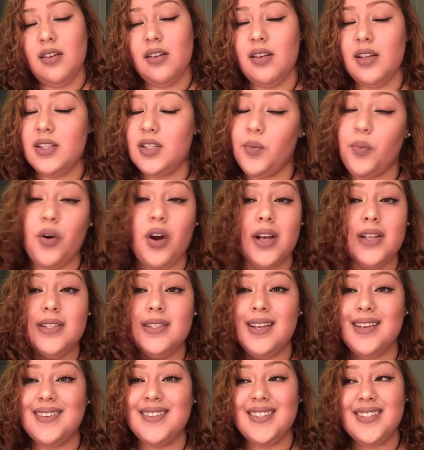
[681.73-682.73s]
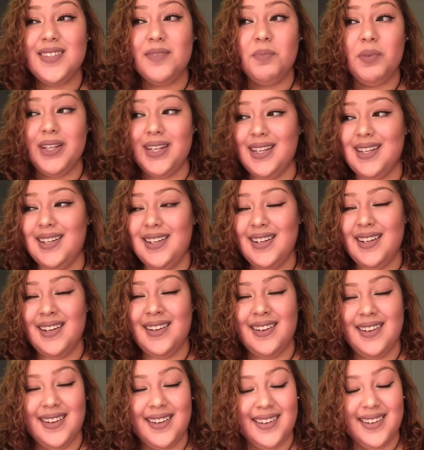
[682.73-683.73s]
it's a process, but
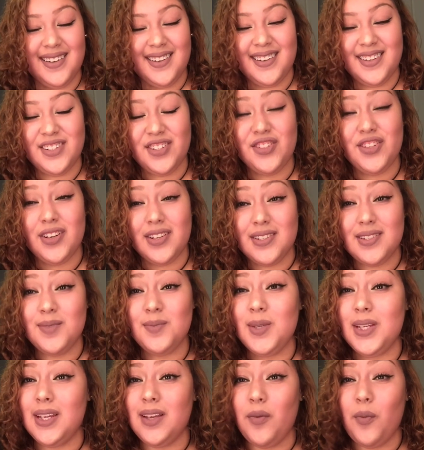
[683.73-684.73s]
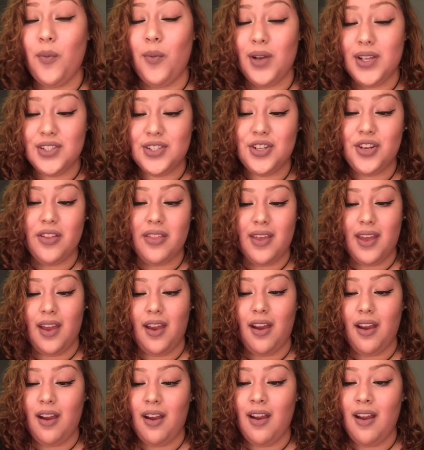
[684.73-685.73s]
trust me, once you're
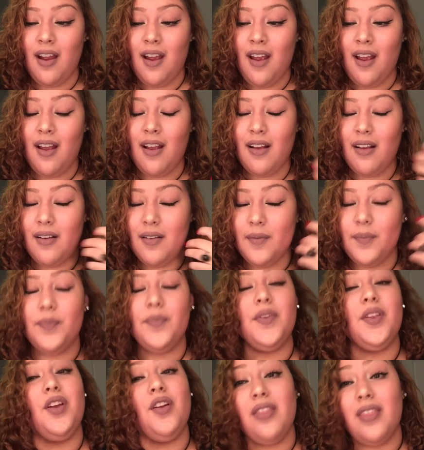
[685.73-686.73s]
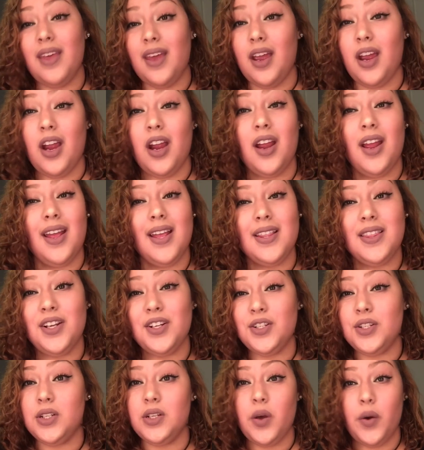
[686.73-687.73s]
there, and
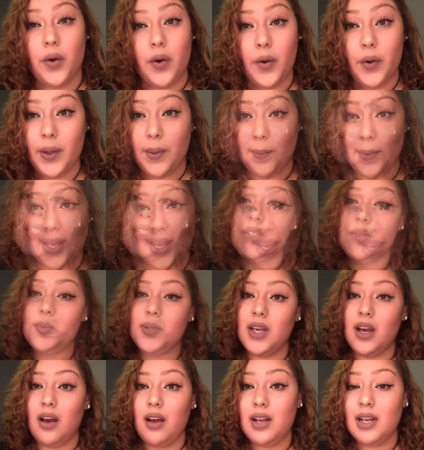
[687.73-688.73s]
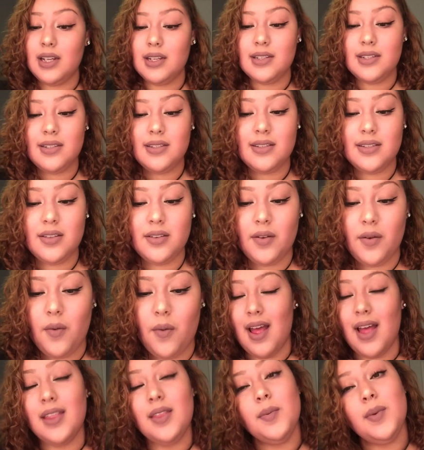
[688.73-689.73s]
there's no going back. To be honest,
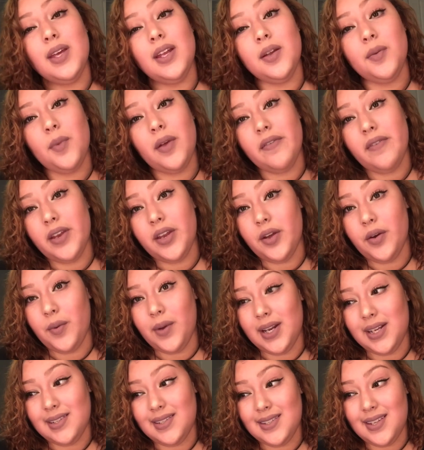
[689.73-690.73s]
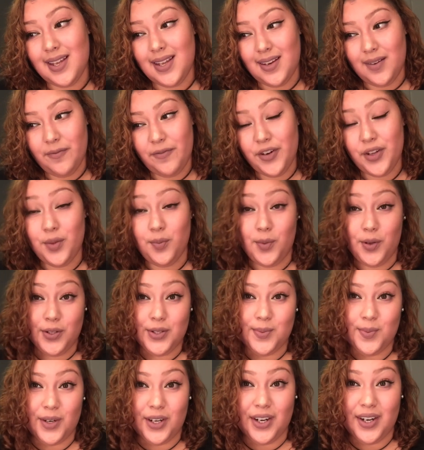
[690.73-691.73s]
at the beginning of my video when I said for the
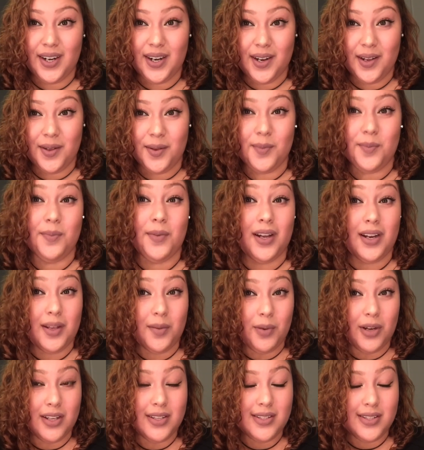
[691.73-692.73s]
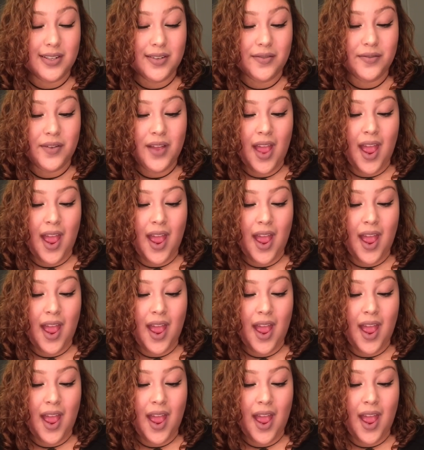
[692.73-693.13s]
most part I'm body positive,